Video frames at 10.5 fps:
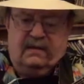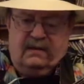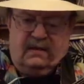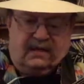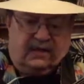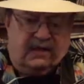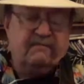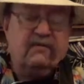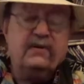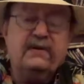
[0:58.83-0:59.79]
And
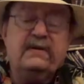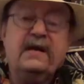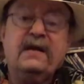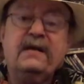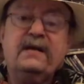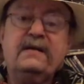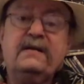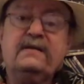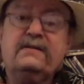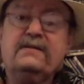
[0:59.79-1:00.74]
every day
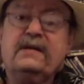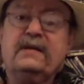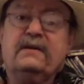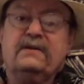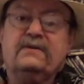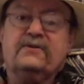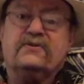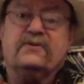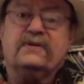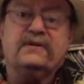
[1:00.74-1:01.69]
is an endless
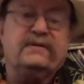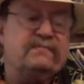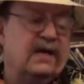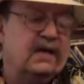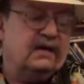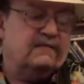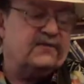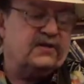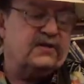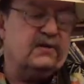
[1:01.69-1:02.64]
stream of
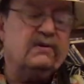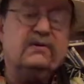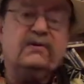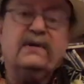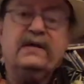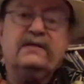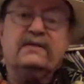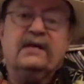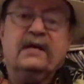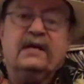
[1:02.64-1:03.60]

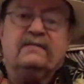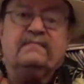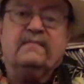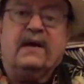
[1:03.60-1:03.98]
cigarettes and